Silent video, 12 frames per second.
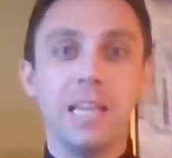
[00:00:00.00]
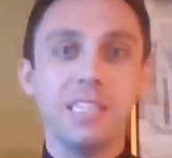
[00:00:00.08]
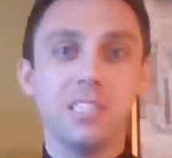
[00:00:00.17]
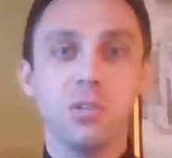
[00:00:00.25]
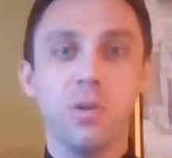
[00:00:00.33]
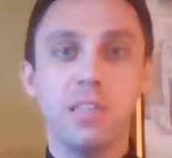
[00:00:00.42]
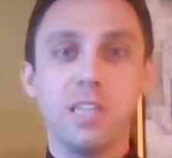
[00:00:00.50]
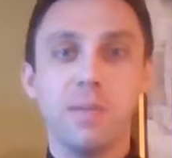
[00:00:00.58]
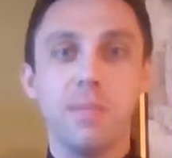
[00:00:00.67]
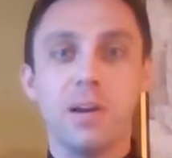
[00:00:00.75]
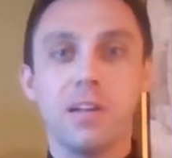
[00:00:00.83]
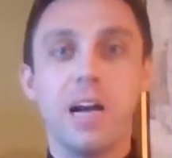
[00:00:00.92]
That's the great thing
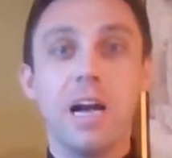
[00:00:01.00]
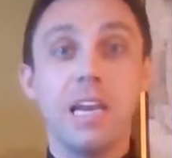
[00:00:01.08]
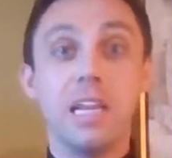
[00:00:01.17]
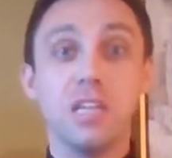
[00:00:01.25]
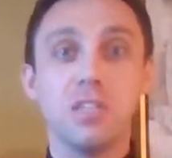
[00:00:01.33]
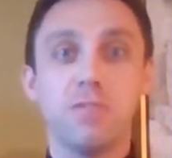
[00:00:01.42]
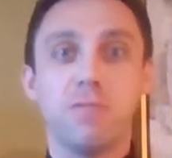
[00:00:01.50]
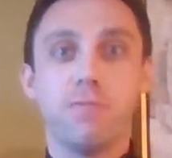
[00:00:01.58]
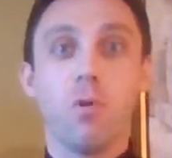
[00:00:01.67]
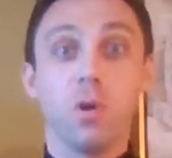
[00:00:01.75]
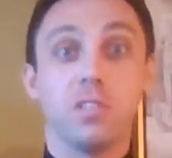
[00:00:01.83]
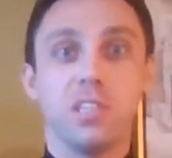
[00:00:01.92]
about God. He doesn't
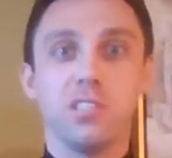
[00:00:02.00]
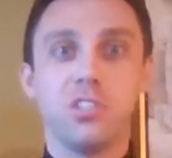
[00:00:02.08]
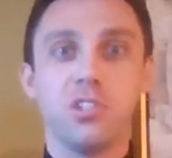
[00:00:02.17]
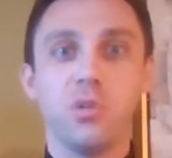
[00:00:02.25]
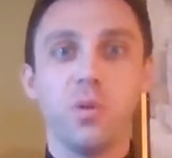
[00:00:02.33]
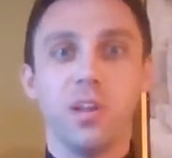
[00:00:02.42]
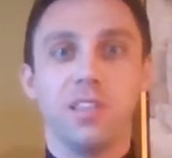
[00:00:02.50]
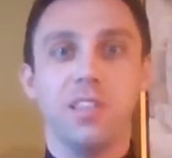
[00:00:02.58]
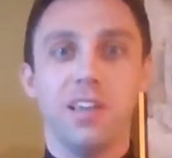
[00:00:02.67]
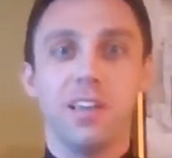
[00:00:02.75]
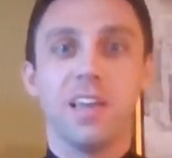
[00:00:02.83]
force us to do anything.